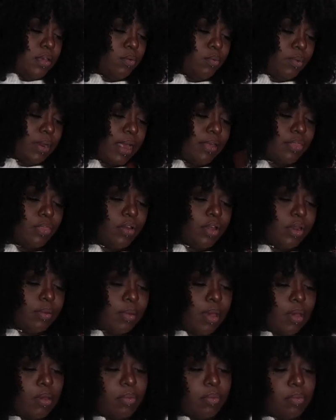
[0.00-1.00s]
when I
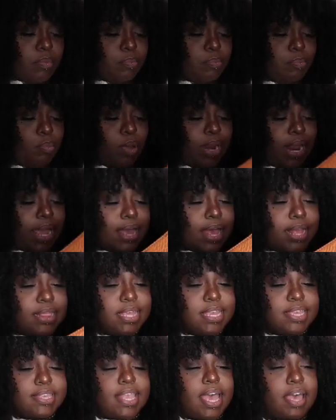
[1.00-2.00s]

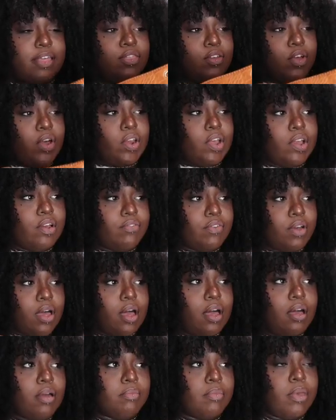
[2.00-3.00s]
got this, I thought
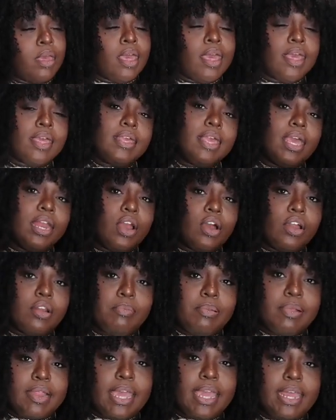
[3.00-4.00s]
of getting on
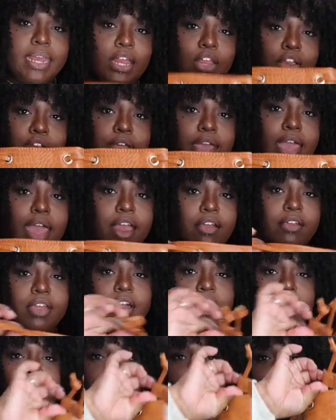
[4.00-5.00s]
a plane and your
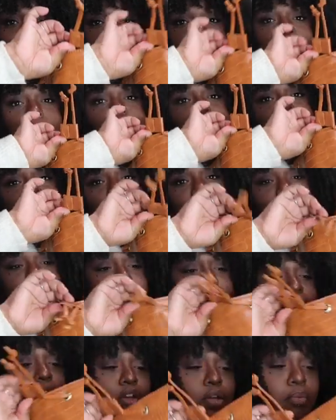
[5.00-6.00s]
carry-on. This could
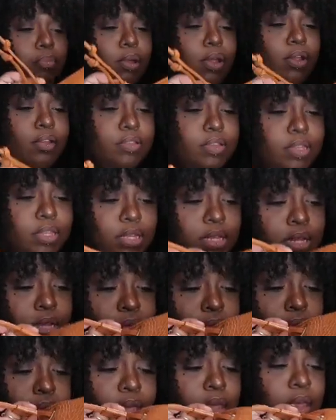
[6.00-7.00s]
be like your purse.
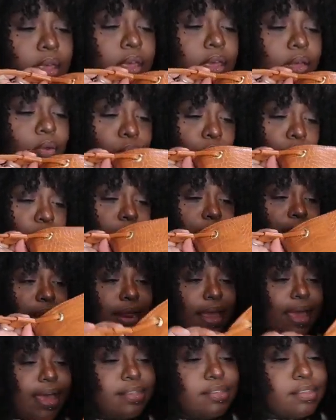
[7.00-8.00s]
Ooh,
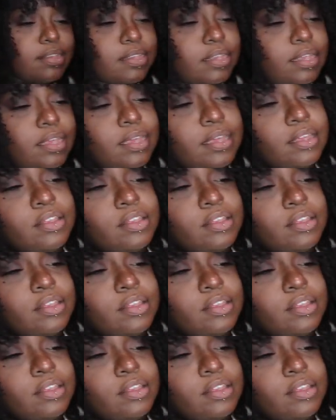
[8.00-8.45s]
and it has a